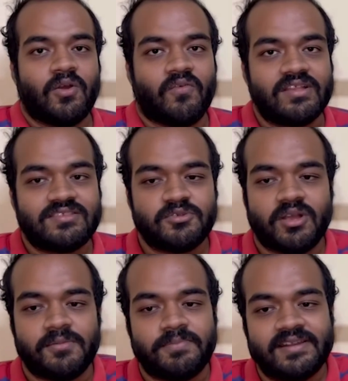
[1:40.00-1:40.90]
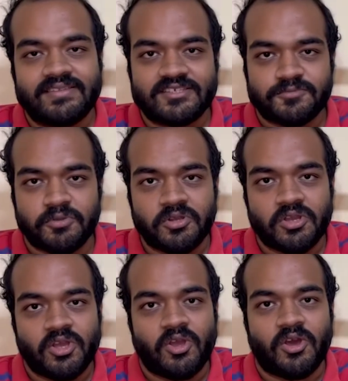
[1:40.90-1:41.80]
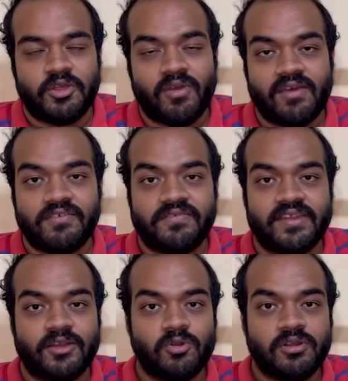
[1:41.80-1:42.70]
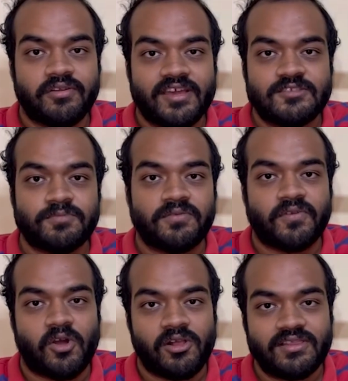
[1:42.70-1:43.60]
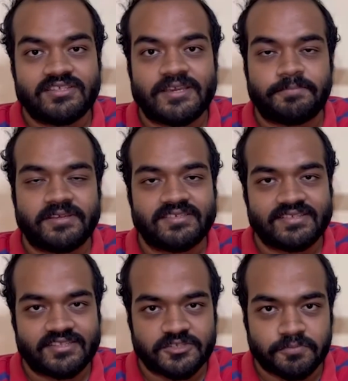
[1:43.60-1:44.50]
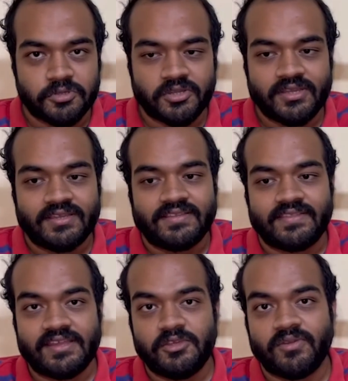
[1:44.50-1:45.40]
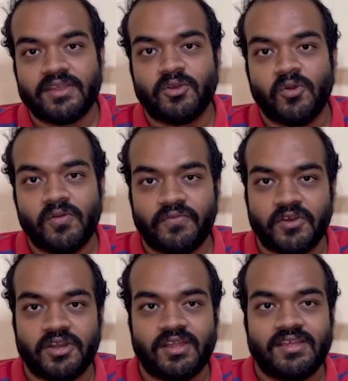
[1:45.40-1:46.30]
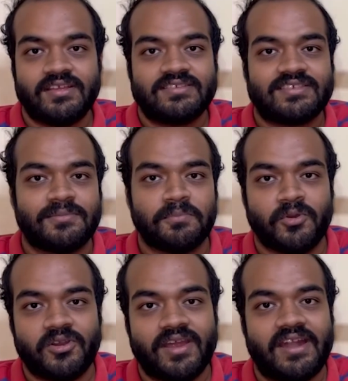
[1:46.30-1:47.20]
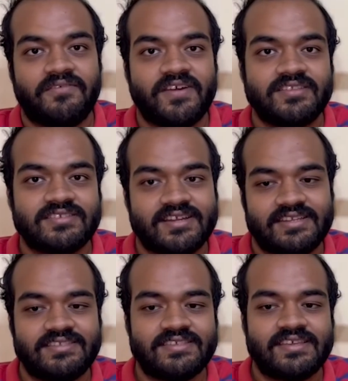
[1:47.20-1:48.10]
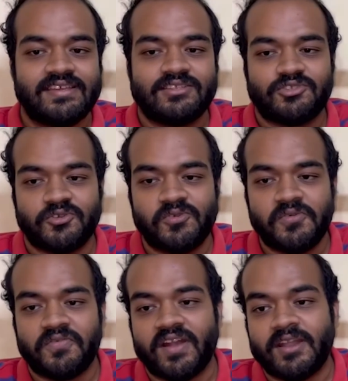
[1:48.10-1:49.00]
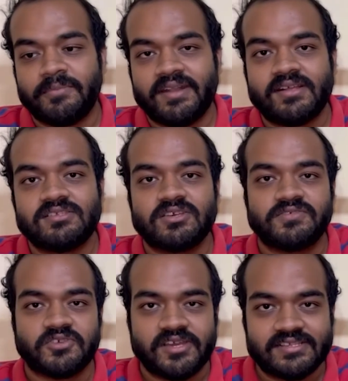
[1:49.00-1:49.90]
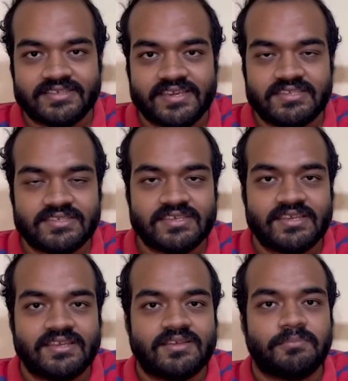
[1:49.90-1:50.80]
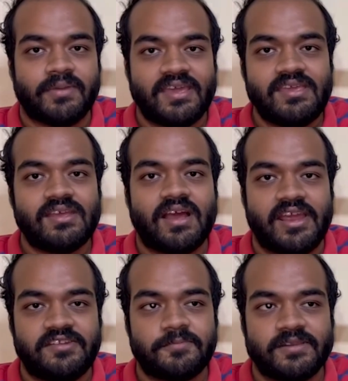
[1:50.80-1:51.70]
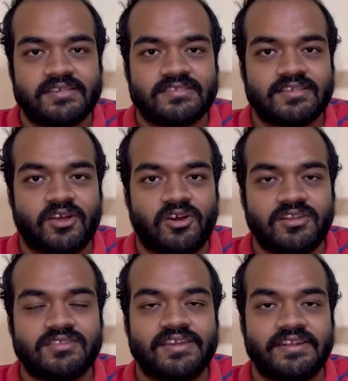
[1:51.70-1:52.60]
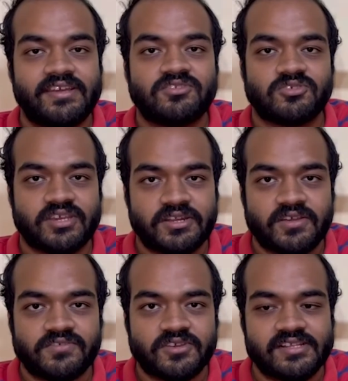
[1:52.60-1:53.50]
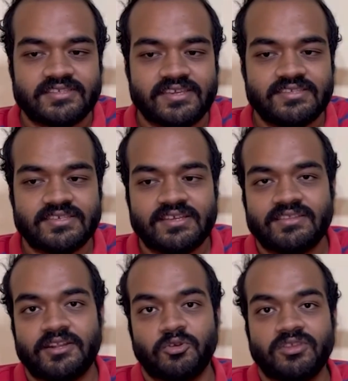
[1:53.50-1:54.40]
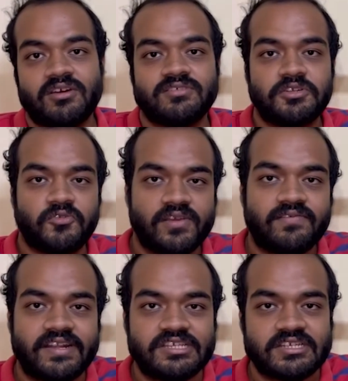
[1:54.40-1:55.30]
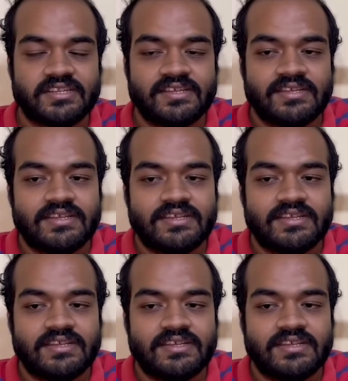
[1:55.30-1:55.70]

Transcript: Once you complete this book, or you have a very good grasp of all the chapters in this book, then you can go for some more advanced studies through Fundamentals of Soil Science by ISSS, or the Indian Society of Soil Science, the 2012 edition.